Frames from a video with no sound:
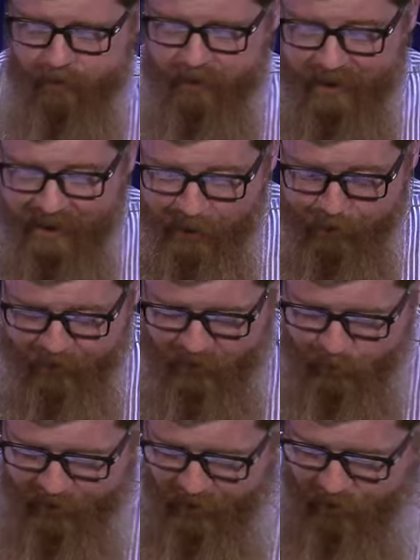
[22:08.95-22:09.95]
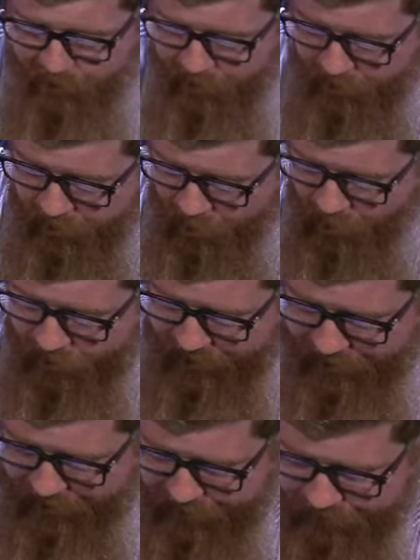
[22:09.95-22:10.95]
to keep this baby okay.